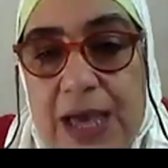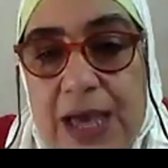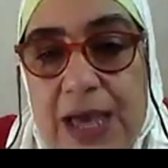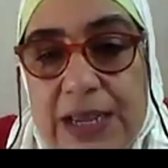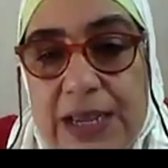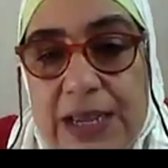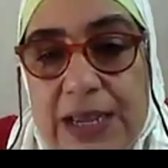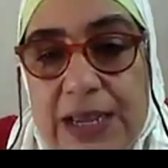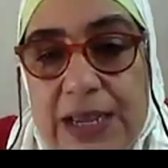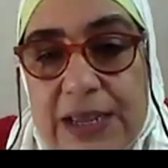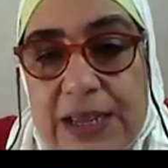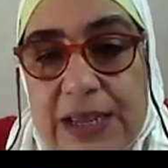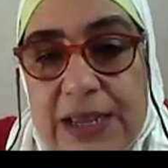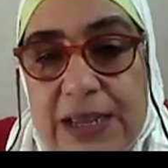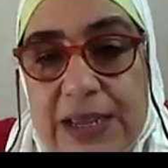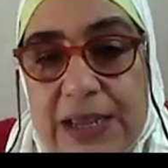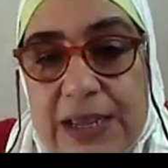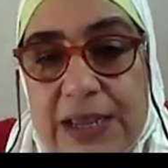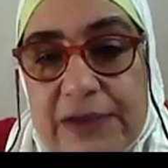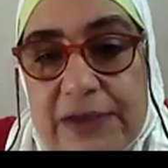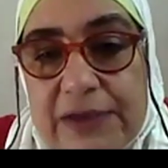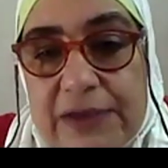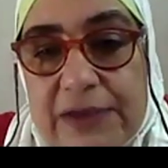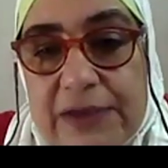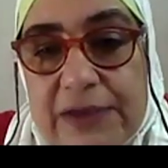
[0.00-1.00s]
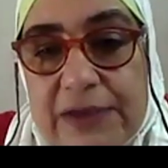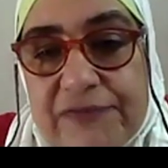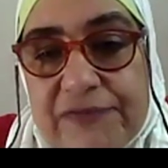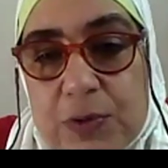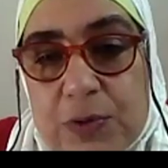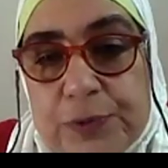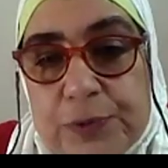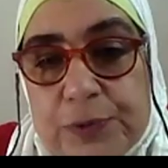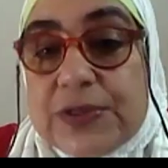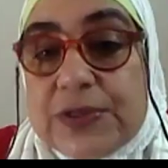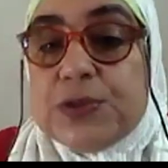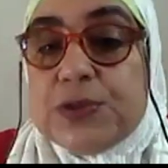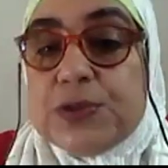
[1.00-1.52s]
If I want to
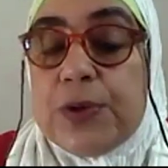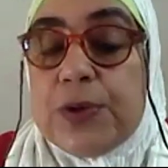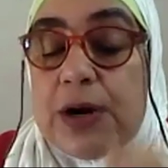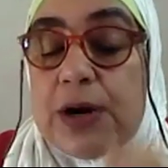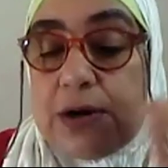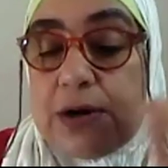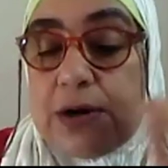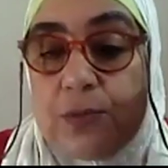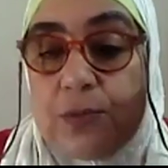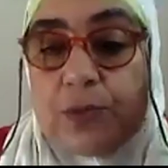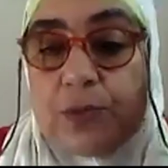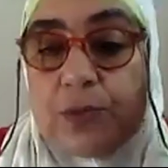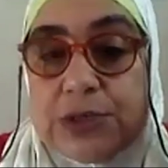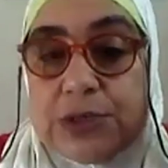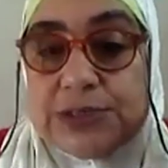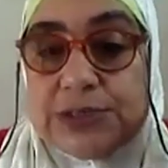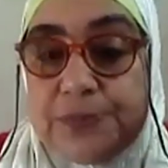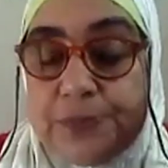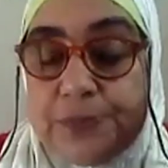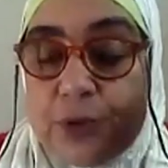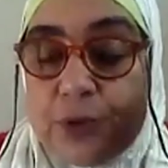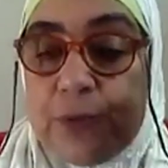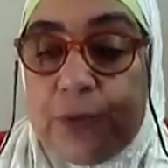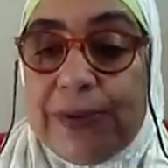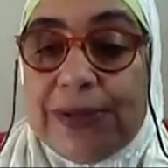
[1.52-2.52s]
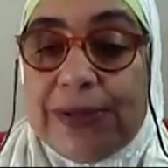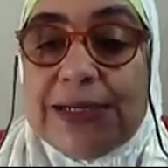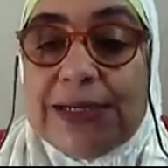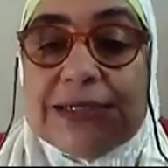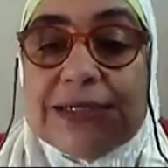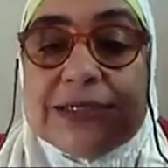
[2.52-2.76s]
pronounce this word properly,